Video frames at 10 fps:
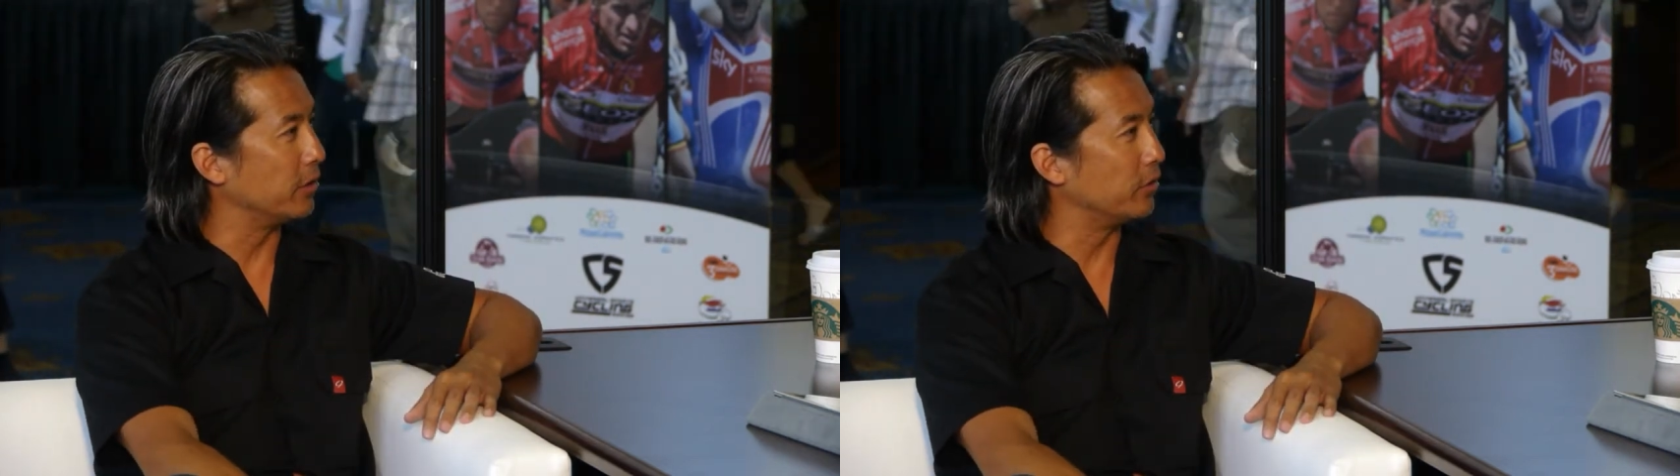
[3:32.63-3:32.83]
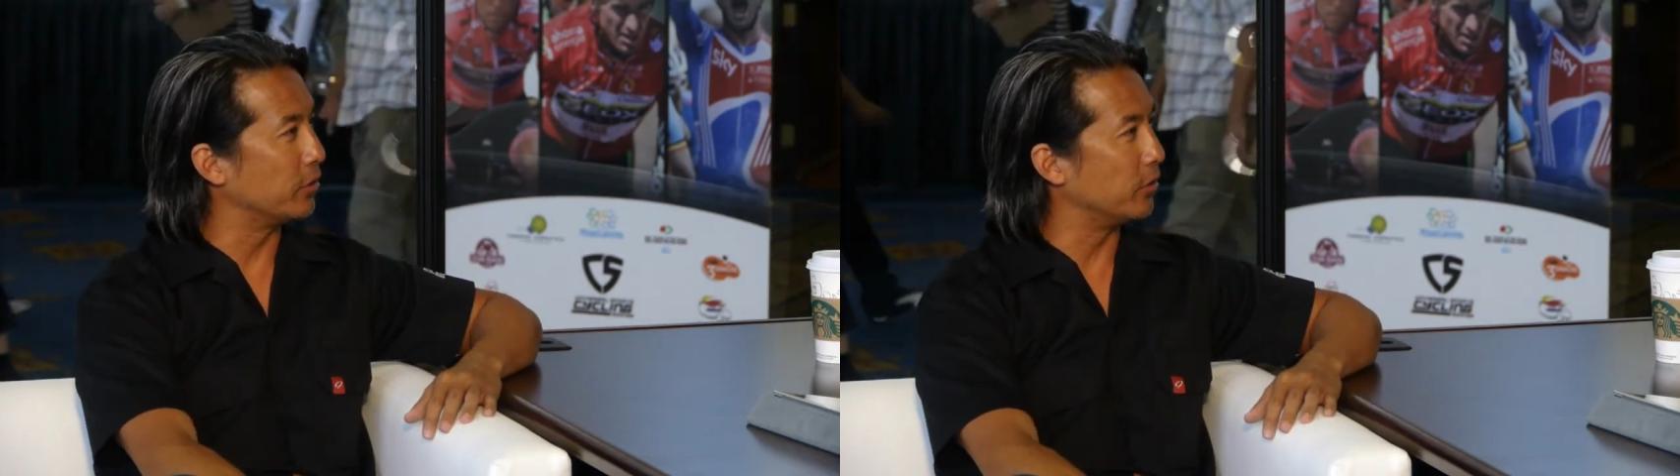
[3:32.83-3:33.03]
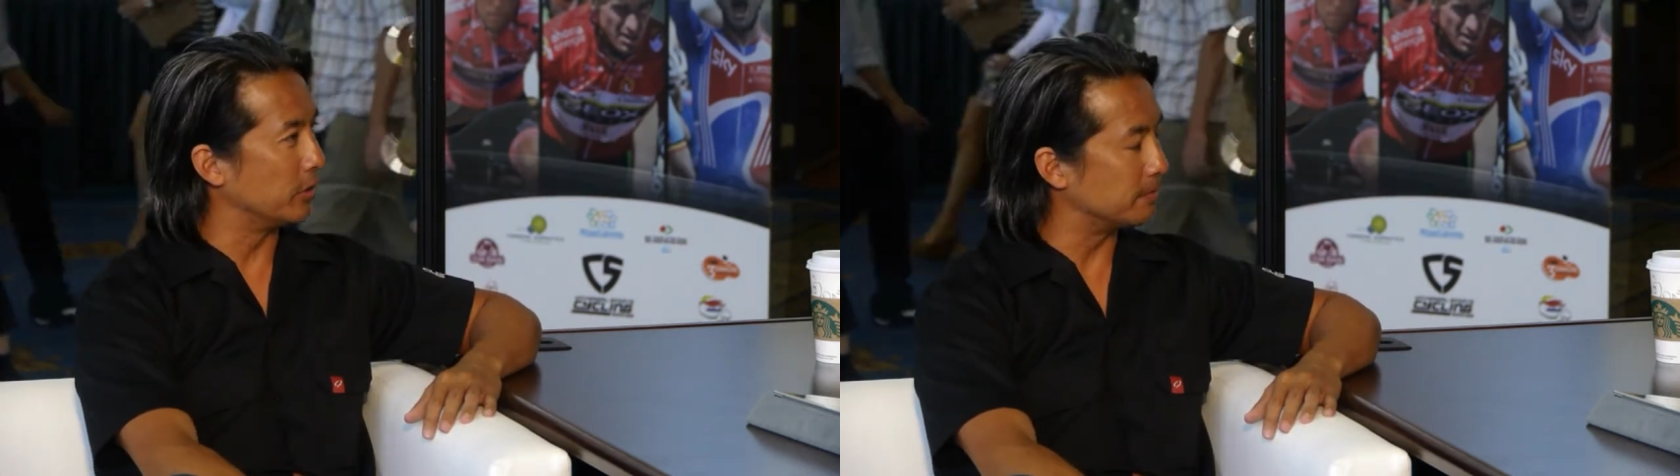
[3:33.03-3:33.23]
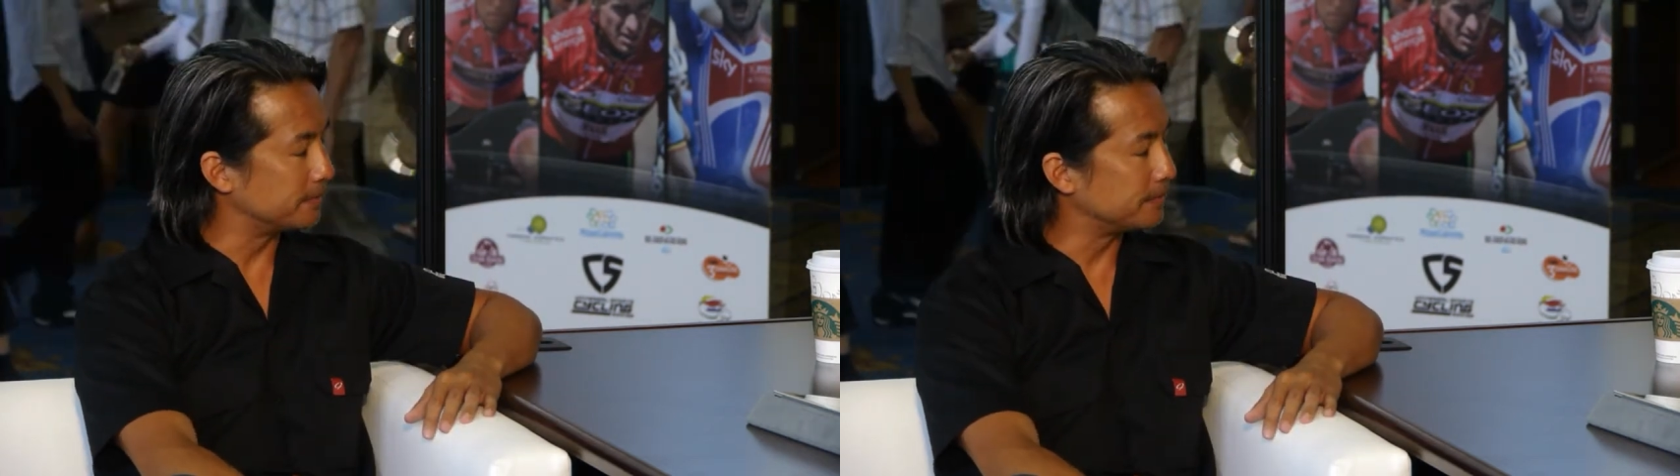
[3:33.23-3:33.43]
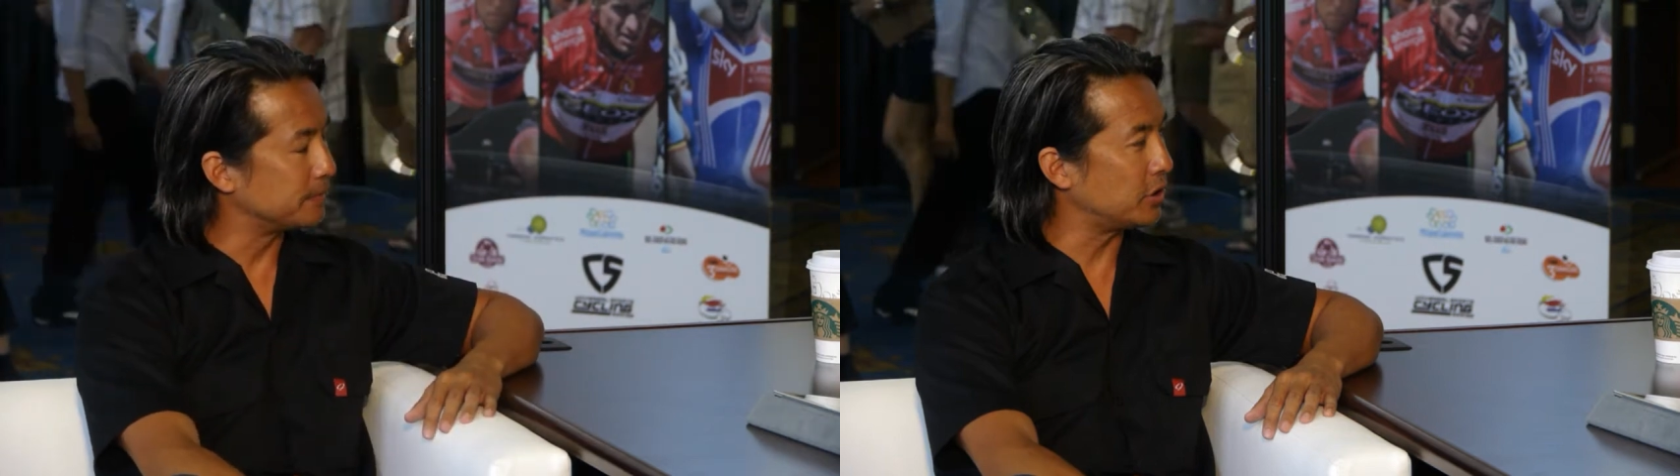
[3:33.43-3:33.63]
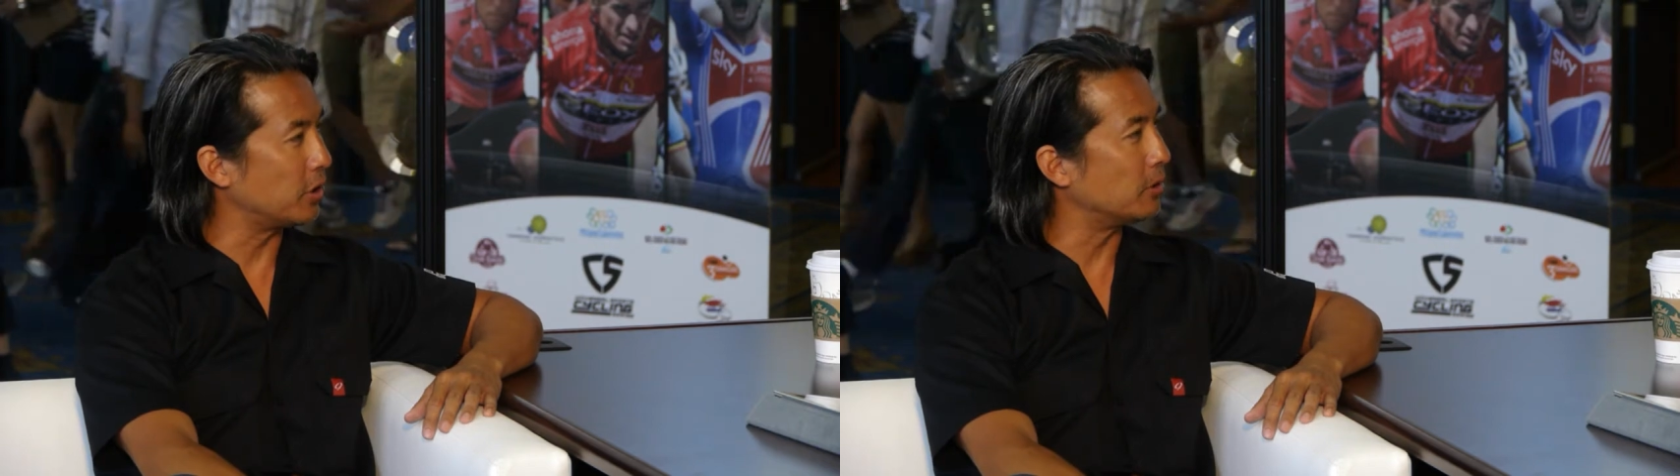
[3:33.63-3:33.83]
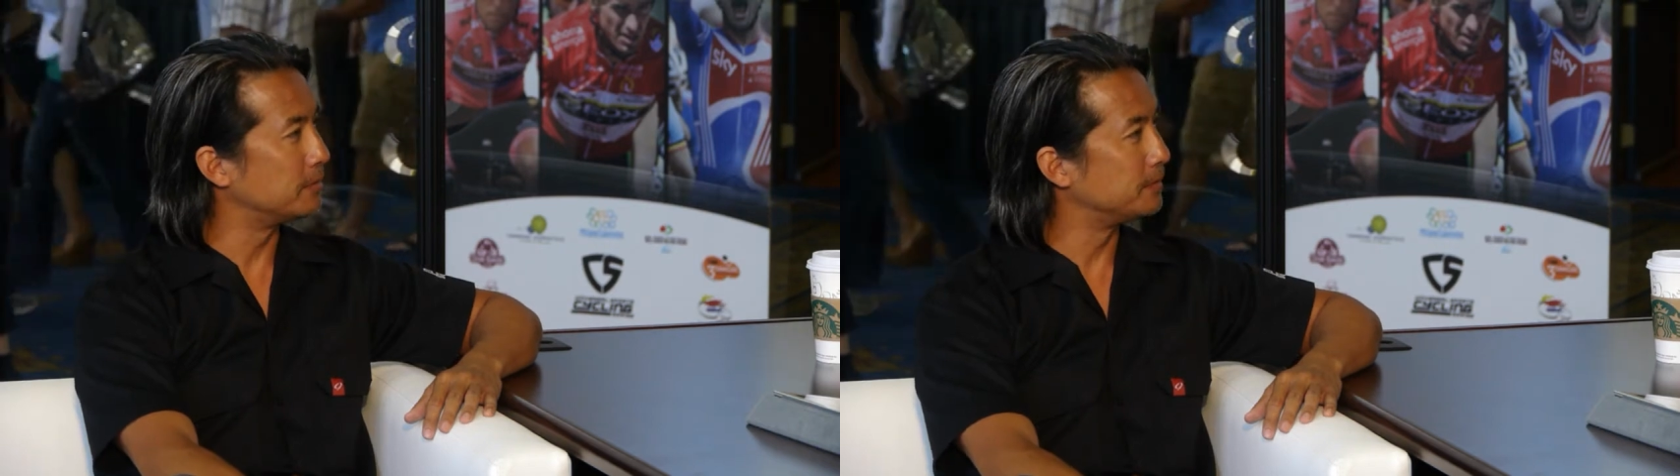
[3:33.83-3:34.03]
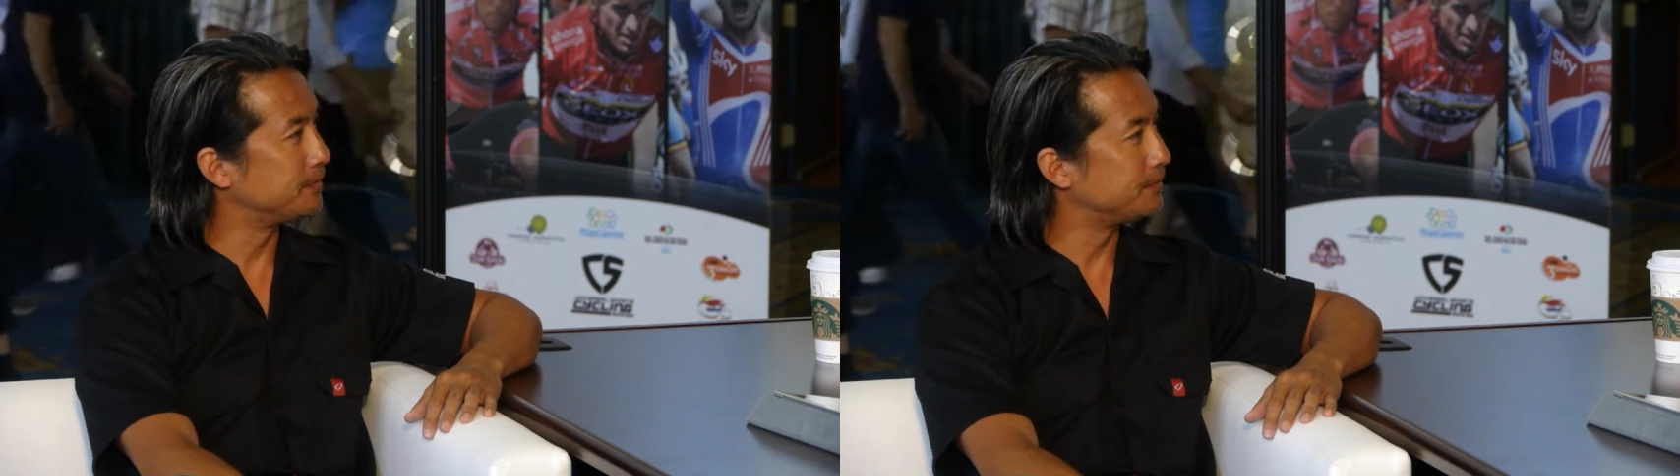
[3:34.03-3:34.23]
through the group.
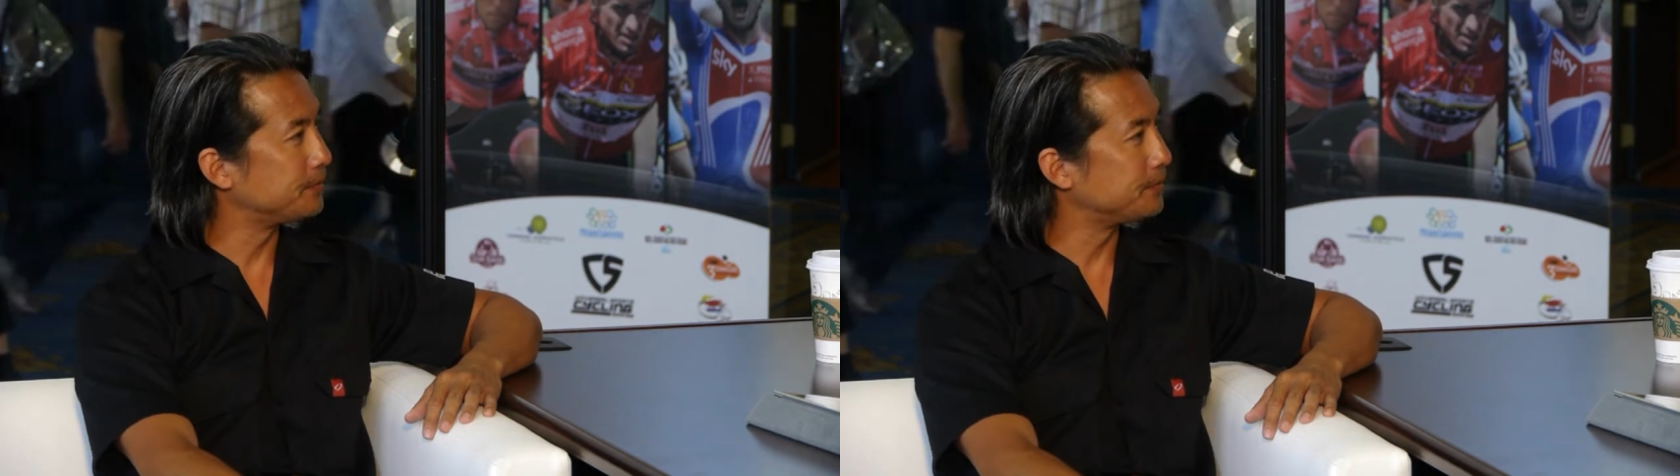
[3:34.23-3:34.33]
So